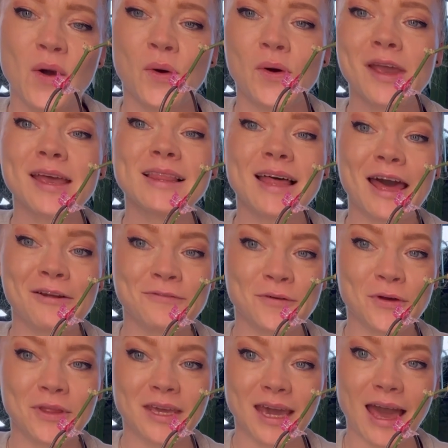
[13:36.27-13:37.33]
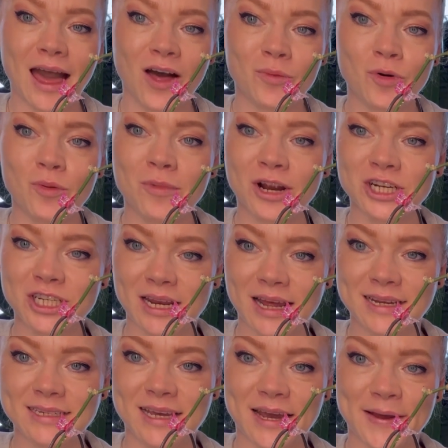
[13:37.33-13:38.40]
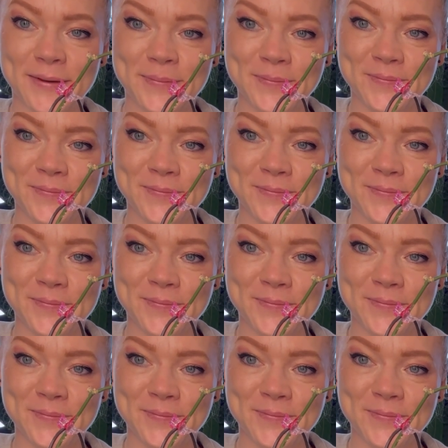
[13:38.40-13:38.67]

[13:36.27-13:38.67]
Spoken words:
Hoya Albo Marginata.